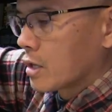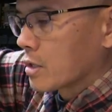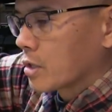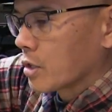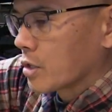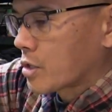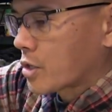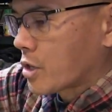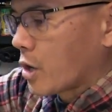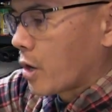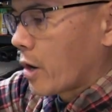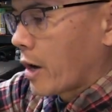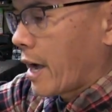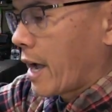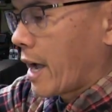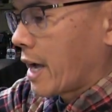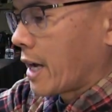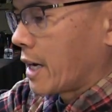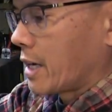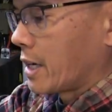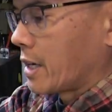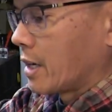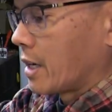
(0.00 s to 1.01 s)
So let's go
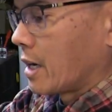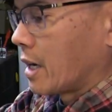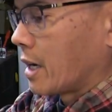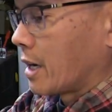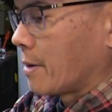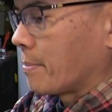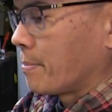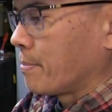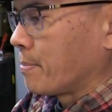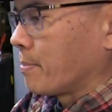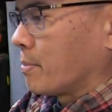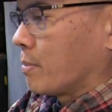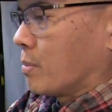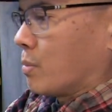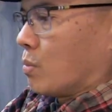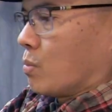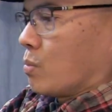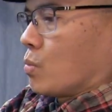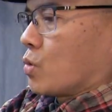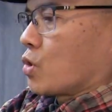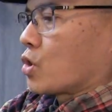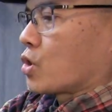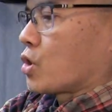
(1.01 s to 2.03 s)
ahead and
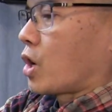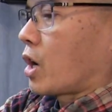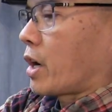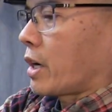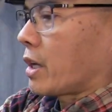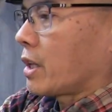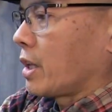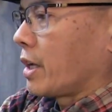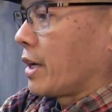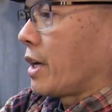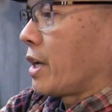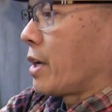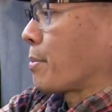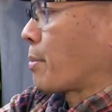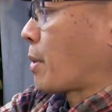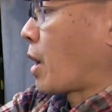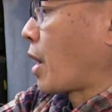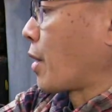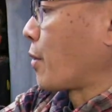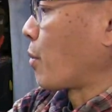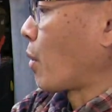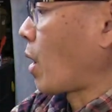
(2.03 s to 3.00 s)
start cleaning my